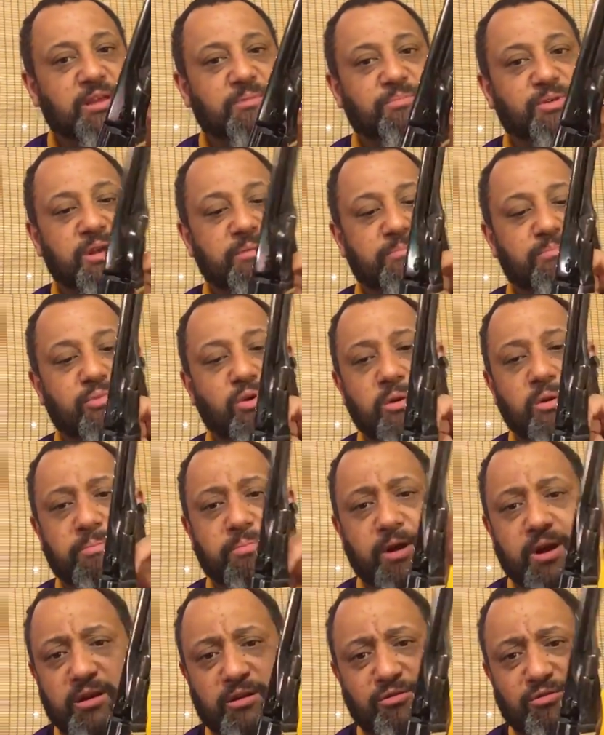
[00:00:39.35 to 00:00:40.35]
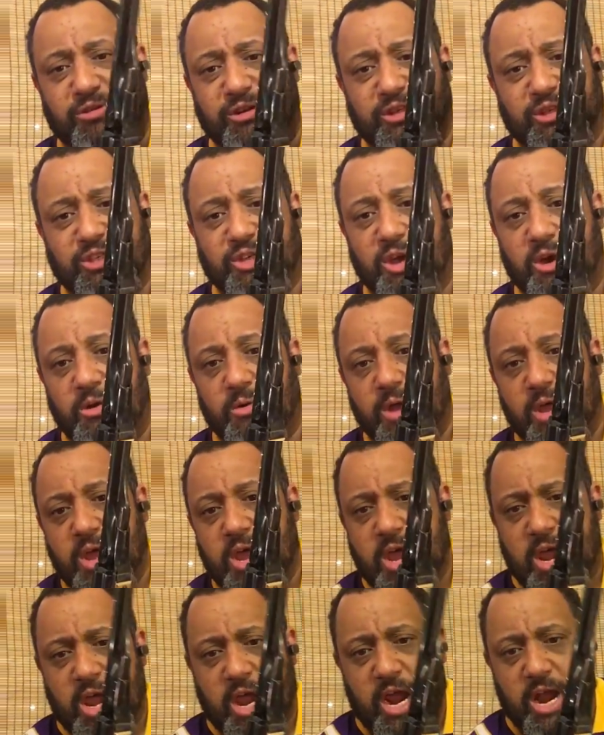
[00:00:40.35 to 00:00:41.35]
They're putting boar butter Crisco
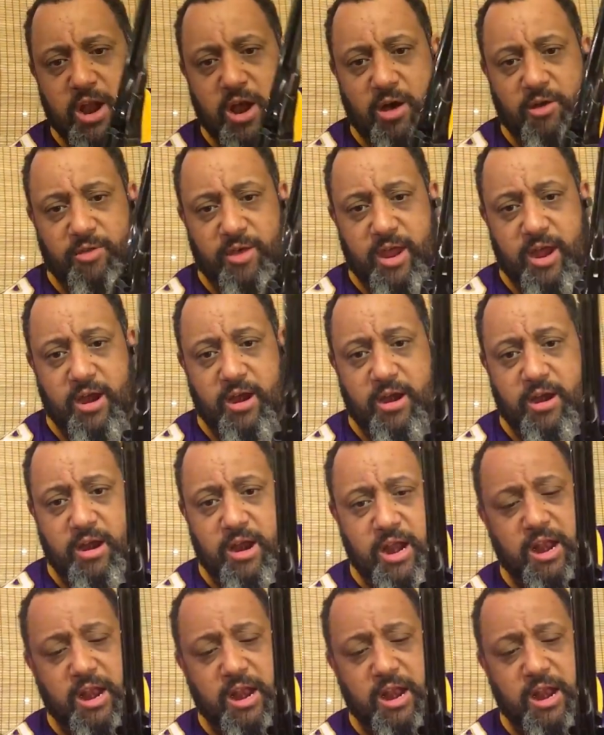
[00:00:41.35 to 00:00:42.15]
and all there,